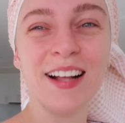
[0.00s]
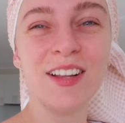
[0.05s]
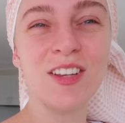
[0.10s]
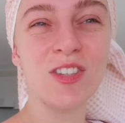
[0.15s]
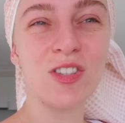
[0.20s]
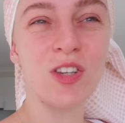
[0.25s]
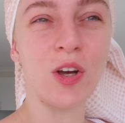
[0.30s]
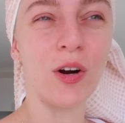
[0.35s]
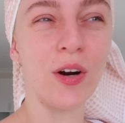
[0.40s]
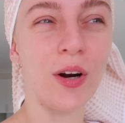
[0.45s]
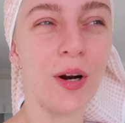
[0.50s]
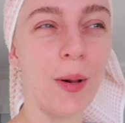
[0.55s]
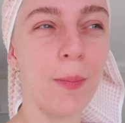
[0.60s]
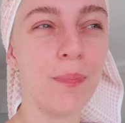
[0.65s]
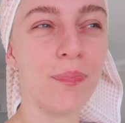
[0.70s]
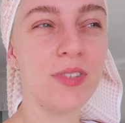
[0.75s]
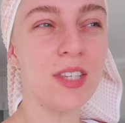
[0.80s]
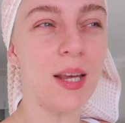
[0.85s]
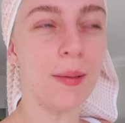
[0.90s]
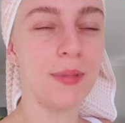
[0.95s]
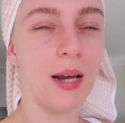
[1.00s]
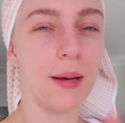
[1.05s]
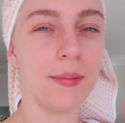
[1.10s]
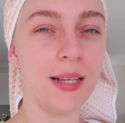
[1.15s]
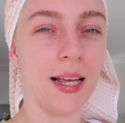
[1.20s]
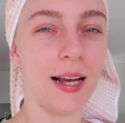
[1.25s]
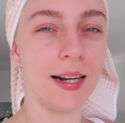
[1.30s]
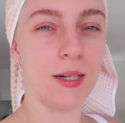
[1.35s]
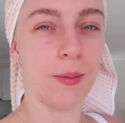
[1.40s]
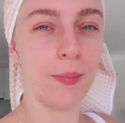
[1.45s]
so sometimes
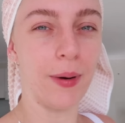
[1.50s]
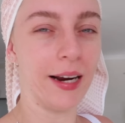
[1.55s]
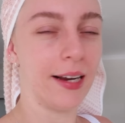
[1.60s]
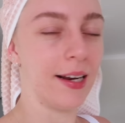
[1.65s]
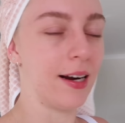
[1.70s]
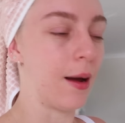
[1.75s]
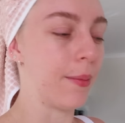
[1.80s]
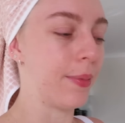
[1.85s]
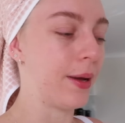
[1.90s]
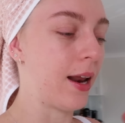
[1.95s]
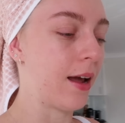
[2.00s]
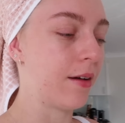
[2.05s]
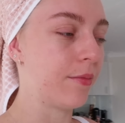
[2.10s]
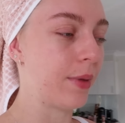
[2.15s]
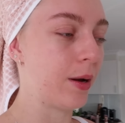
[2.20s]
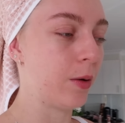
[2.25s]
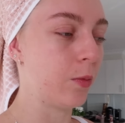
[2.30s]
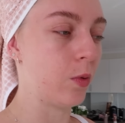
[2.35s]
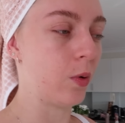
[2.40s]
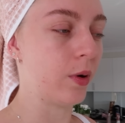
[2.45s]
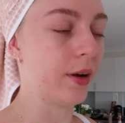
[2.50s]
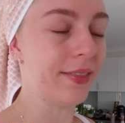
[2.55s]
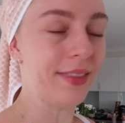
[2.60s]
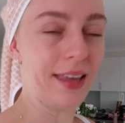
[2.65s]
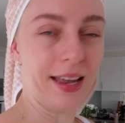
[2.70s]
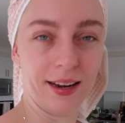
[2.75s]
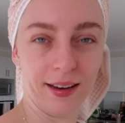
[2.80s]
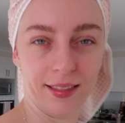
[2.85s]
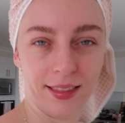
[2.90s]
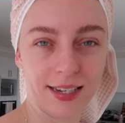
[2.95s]
I like to break it up and have my walk at the
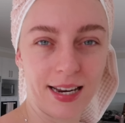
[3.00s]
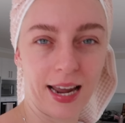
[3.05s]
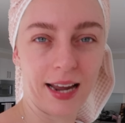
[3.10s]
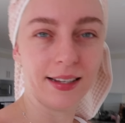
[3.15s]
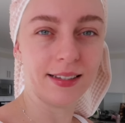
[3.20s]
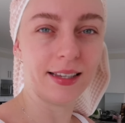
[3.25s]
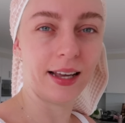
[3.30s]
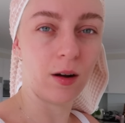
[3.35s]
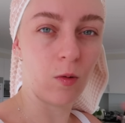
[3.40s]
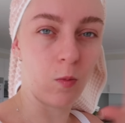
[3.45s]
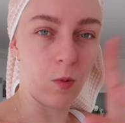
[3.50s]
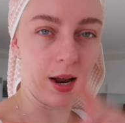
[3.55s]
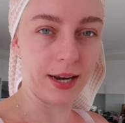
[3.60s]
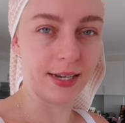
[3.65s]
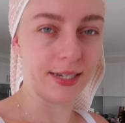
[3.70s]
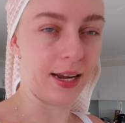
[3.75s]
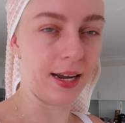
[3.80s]
end of the day is like one